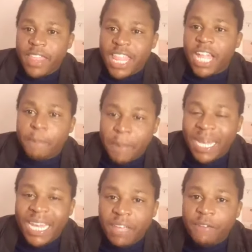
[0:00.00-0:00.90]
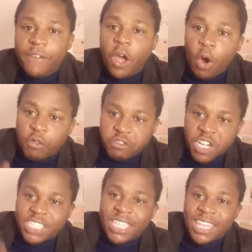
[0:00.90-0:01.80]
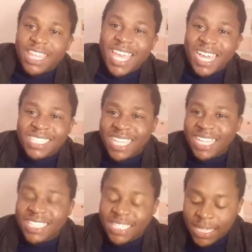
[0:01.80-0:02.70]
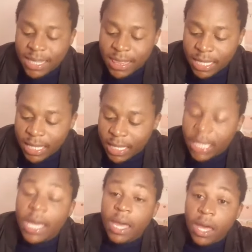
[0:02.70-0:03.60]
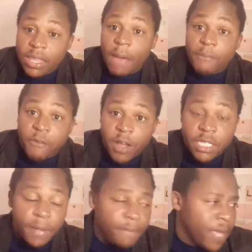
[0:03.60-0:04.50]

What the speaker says: that belief of trusting the youngsters in the up front.